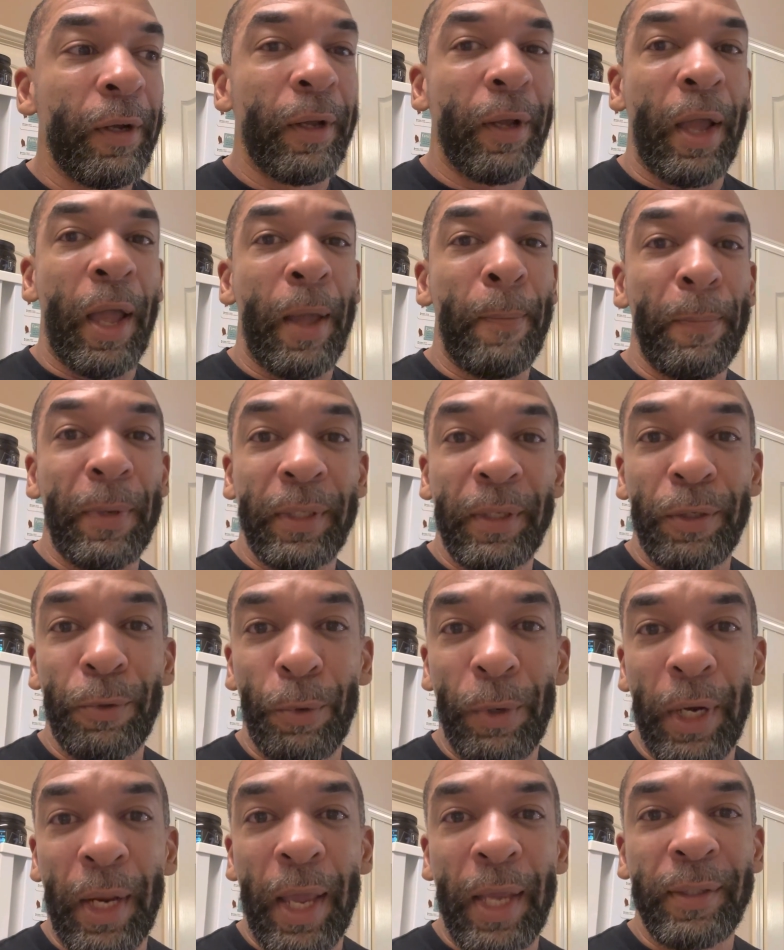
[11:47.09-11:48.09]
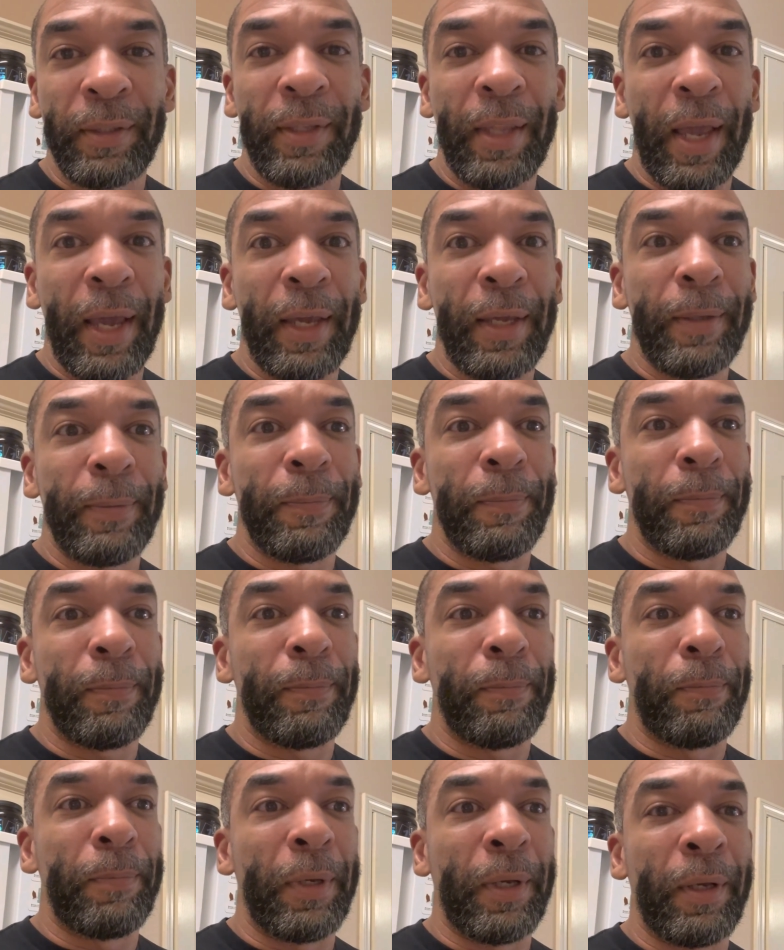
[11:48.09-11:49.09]
I meant to do it last night,
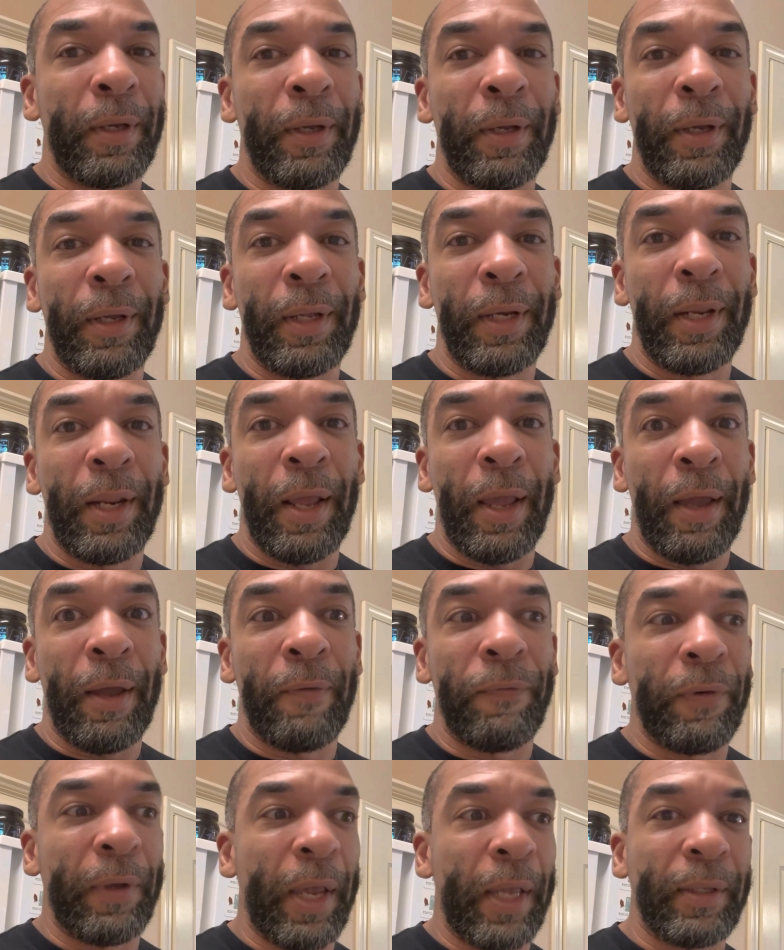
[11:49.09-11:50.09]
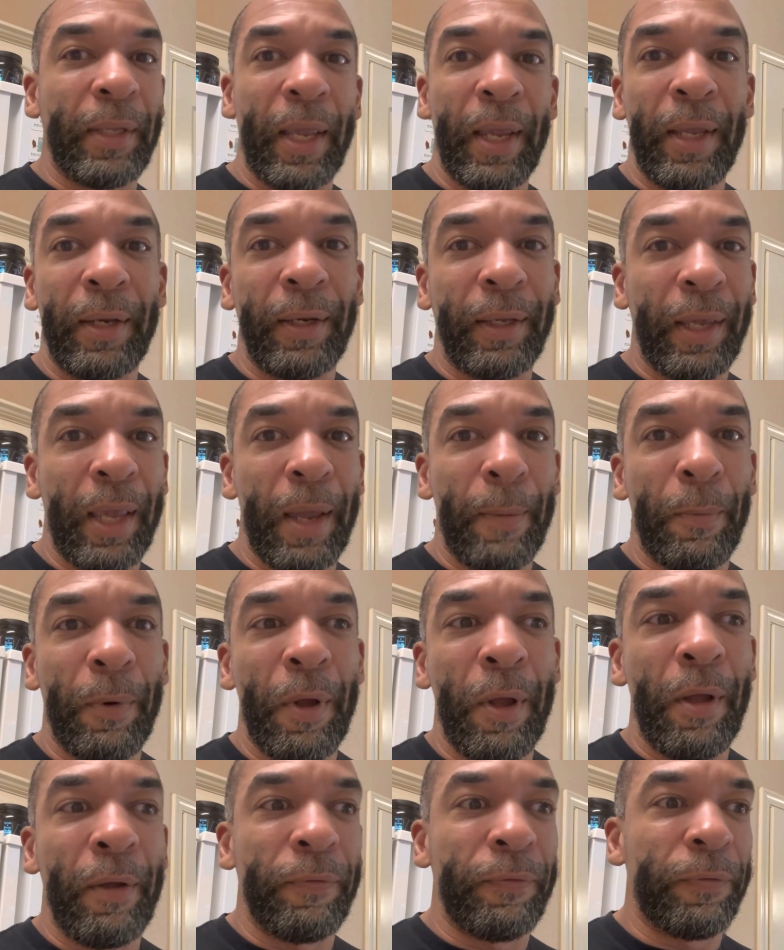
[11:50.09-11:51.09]
but I forgot to hand the
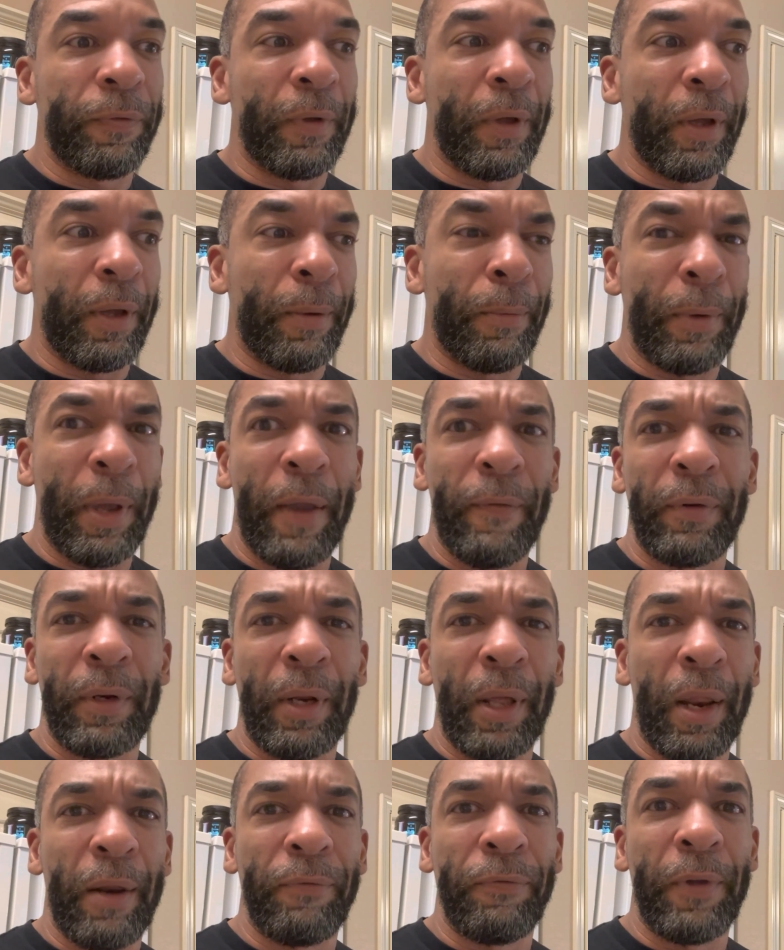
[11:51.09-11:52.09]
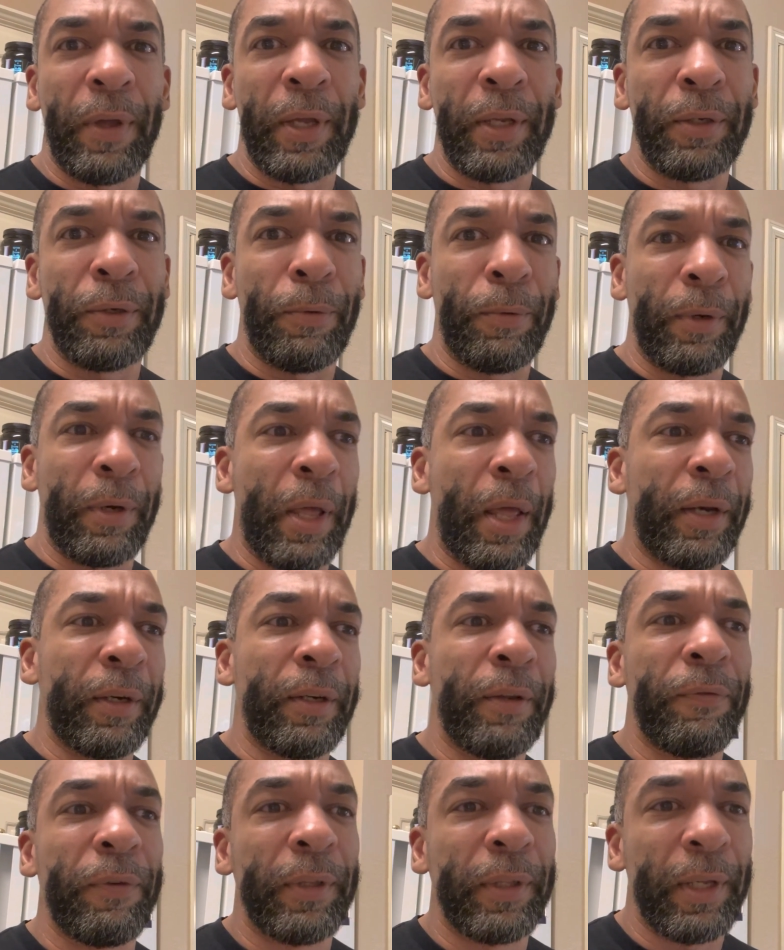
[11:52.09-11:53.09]
camera off. Having a lot of fun, doing a lot of
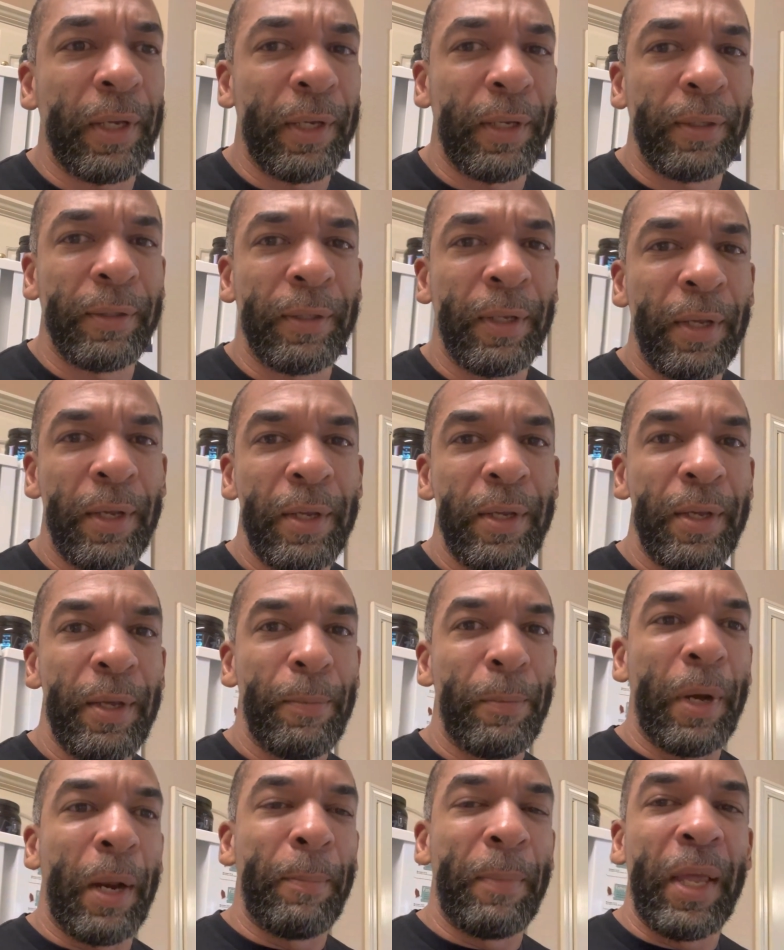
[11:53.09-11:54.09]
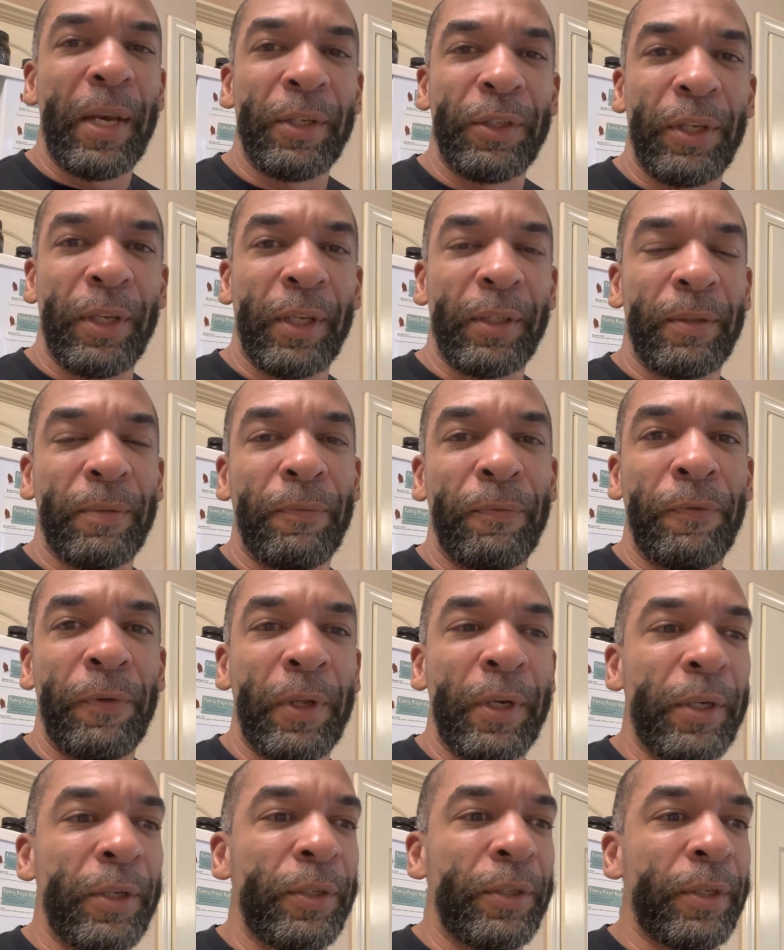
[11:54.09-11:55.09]
different things. But I managed to get some
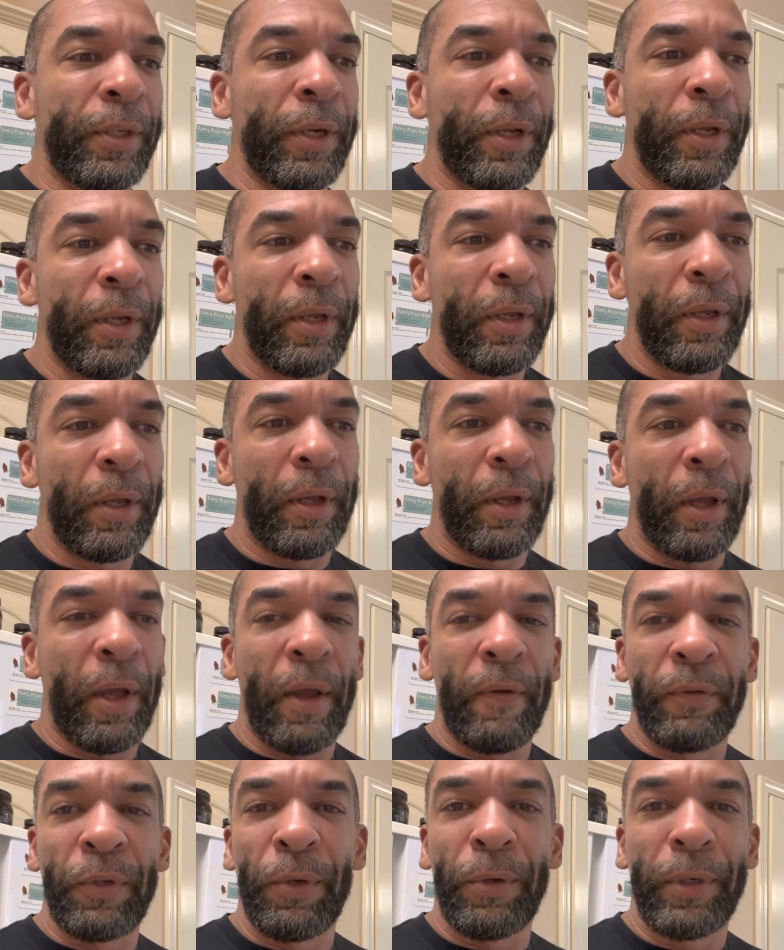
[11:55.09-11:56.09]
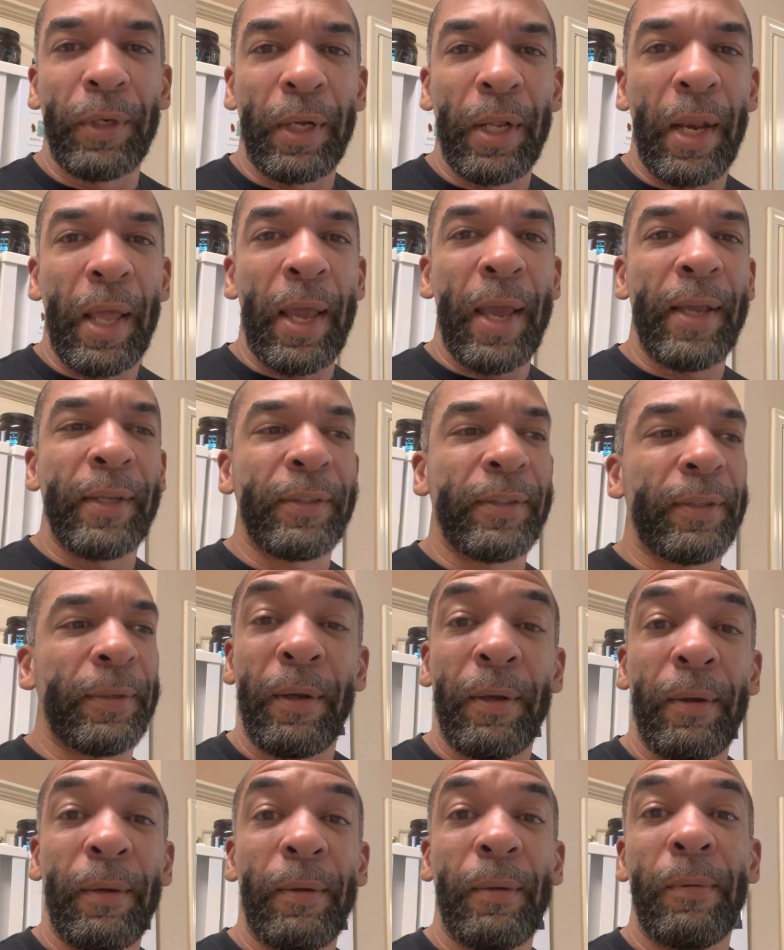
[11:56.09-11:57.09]
footage during the class.
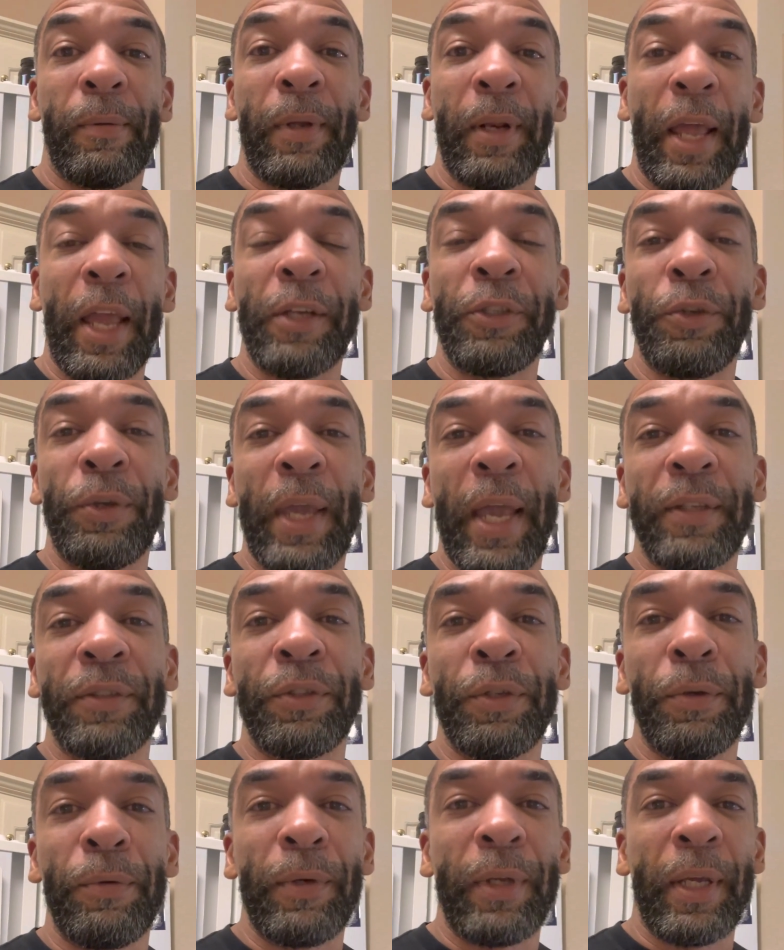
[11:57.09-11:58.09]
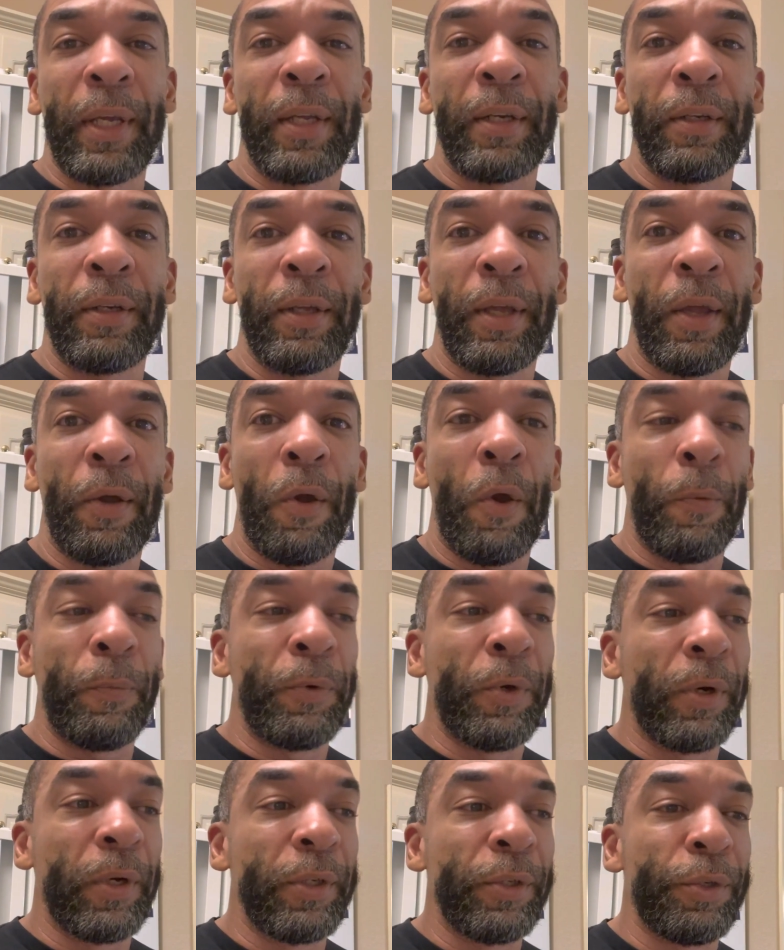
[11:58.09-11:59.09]
Glad you guys tuned in. Hope
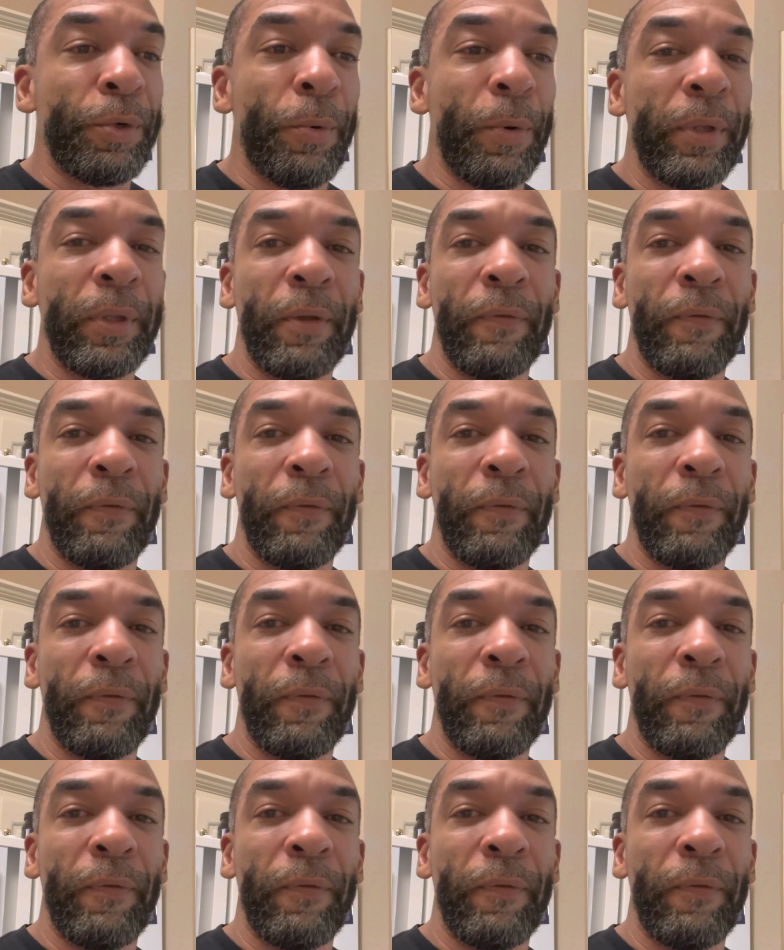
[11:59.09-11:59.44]
you're enjoying the